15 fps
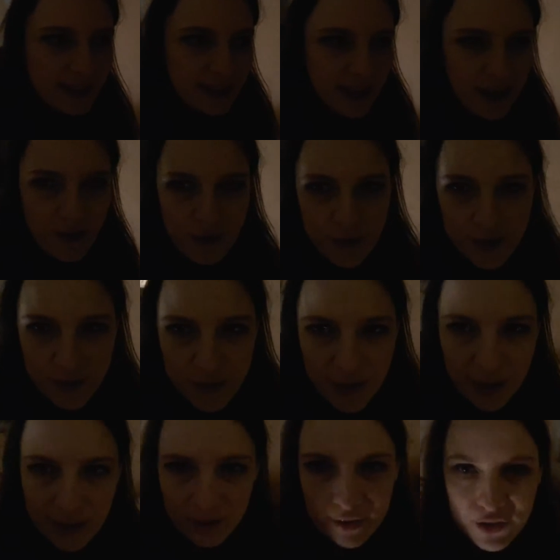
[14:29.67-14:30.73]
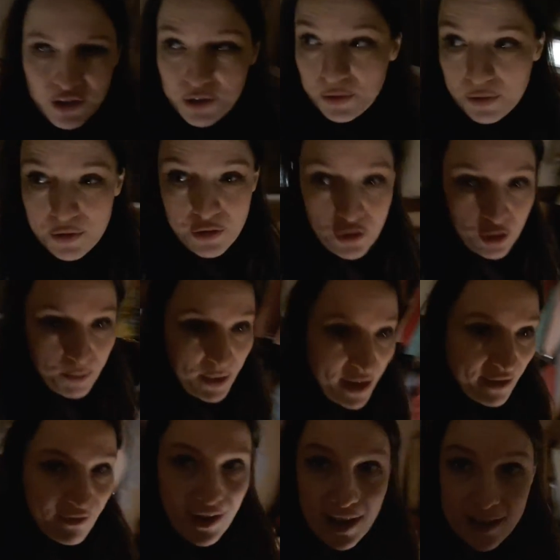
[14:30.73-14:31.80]
time little children should
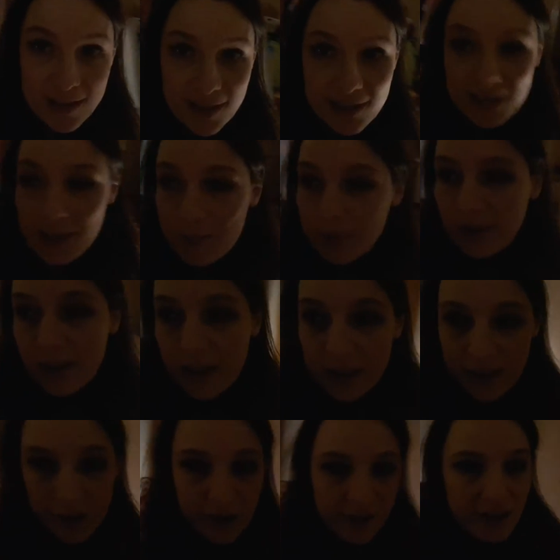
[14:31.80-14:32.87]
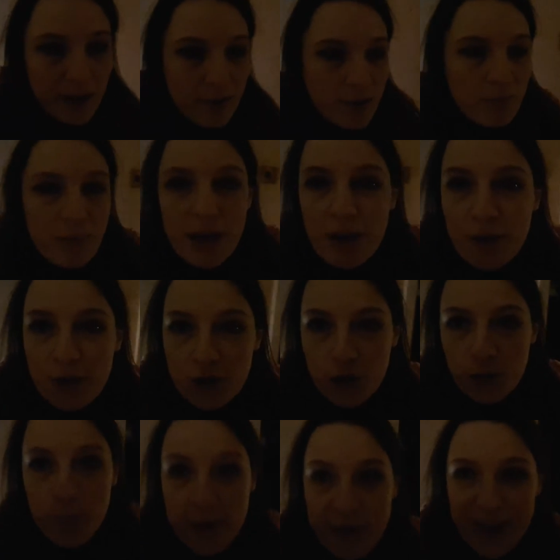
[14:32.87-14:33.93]
be fast asleep. It's time that parents
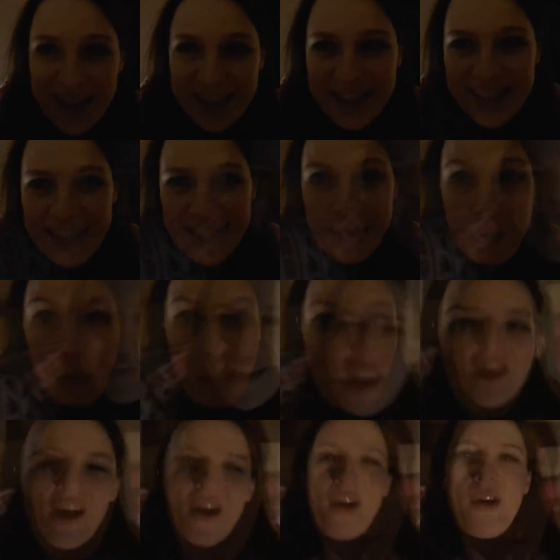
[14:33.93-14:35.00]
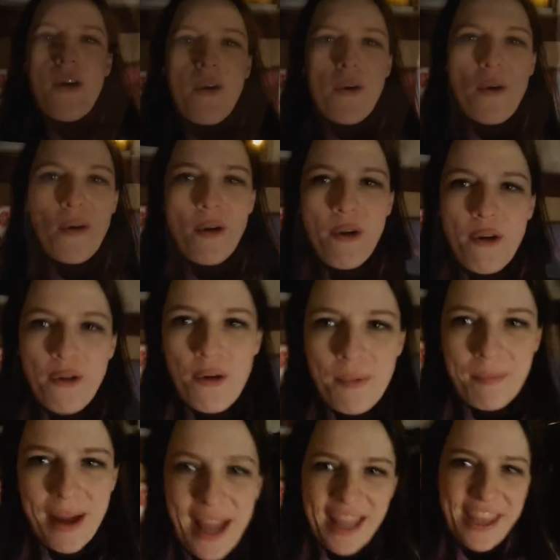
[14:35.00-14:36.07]
should be fast Oh
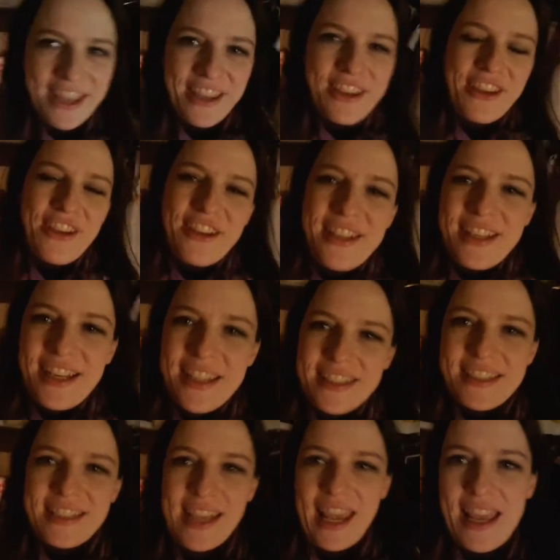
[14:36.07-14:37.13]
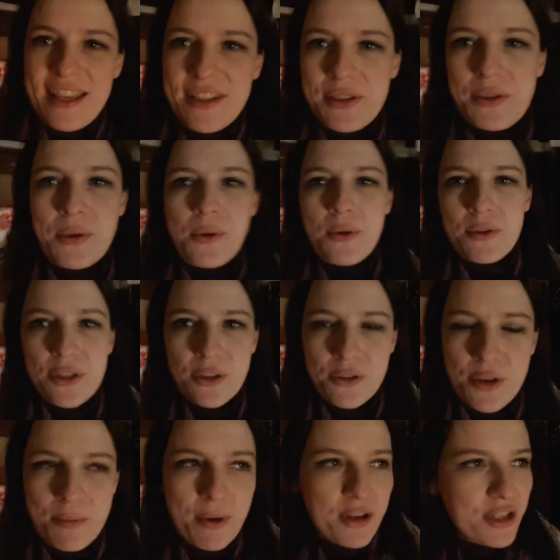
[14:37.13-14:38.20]
my goodness, yes. So
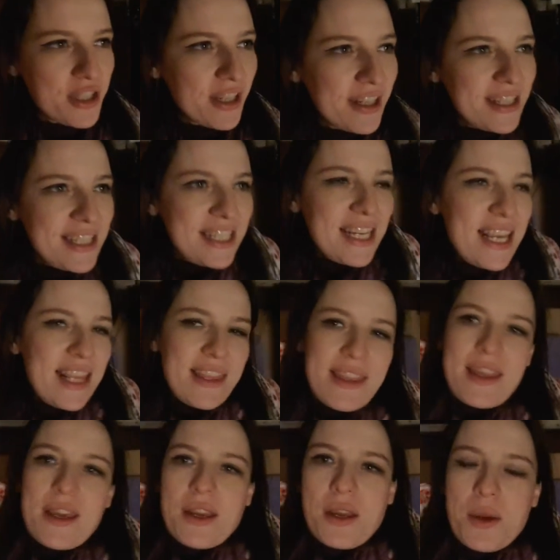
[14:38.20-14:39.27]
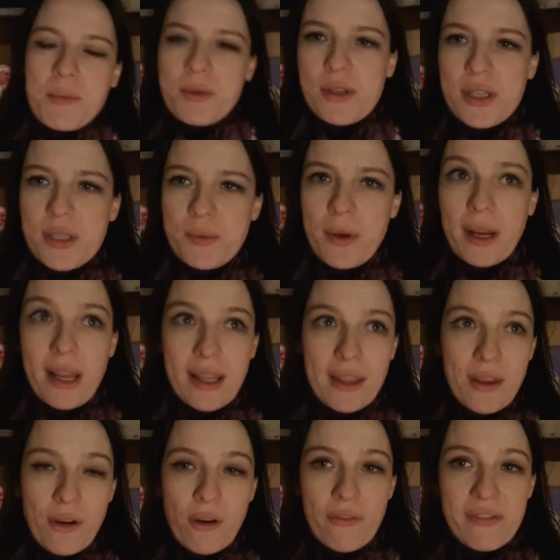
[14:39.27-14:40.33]
children are brushing their teeth. Bruce is working
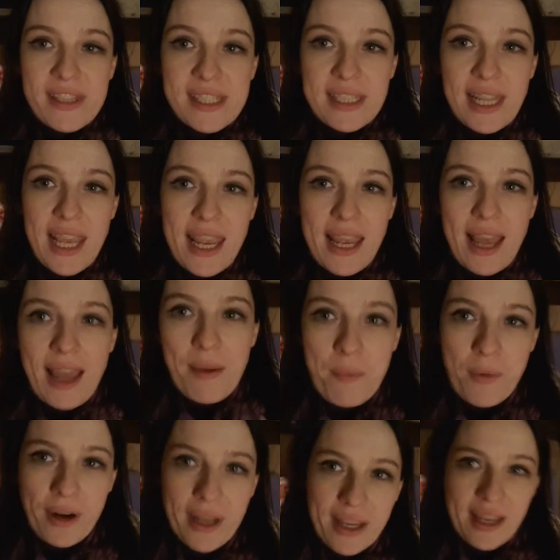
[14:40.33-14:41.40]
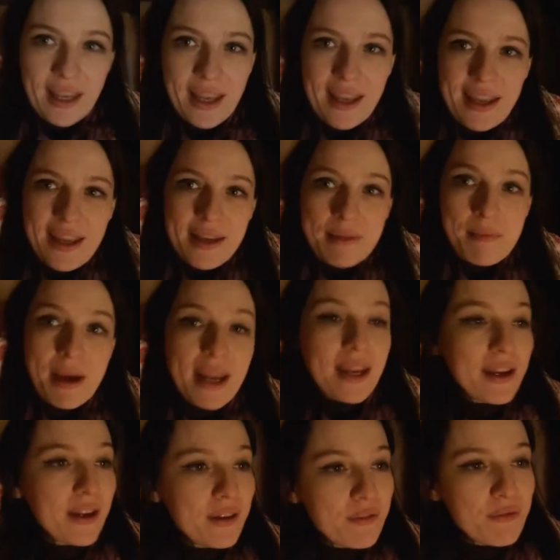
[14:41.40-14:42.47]
in the office late. I'm working in
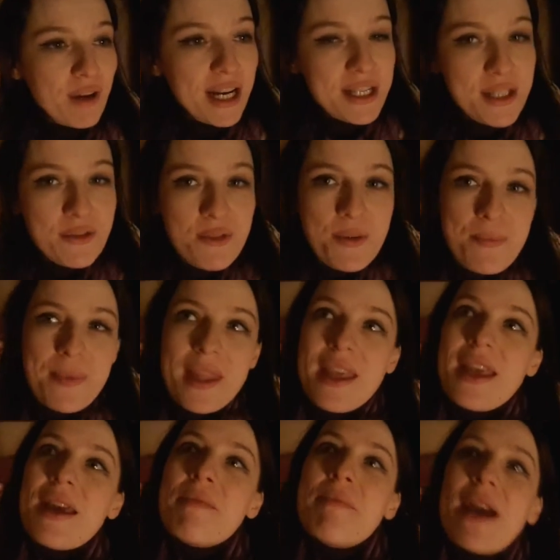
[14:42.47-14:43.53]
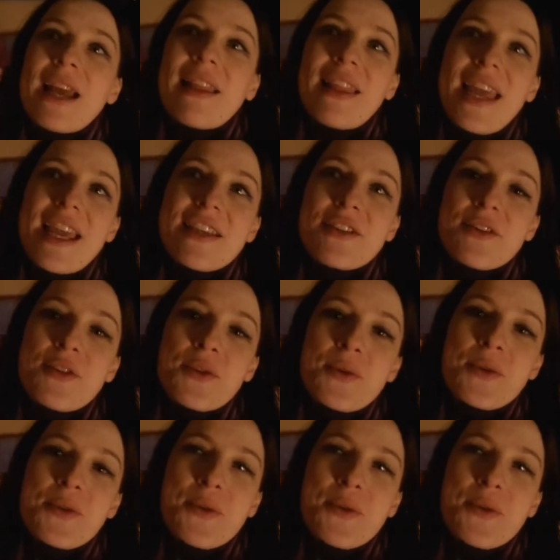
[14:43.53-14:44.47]
my waiting room. My legs are so